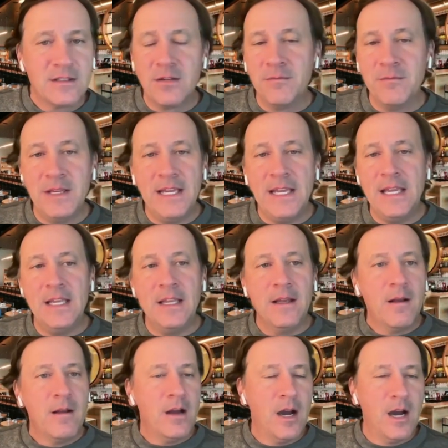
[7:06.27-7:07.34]
to
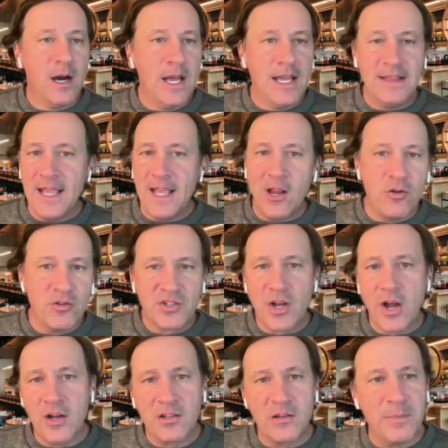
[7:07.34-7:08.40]
me, and Nate Oats
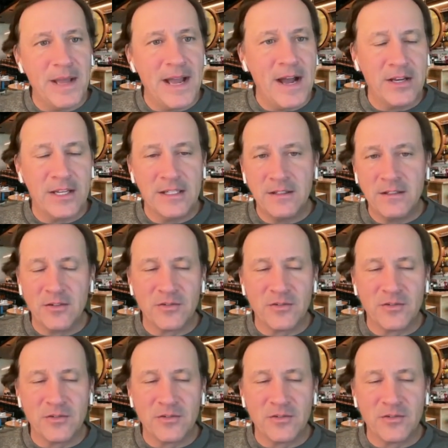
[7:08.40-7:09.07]
talked about it.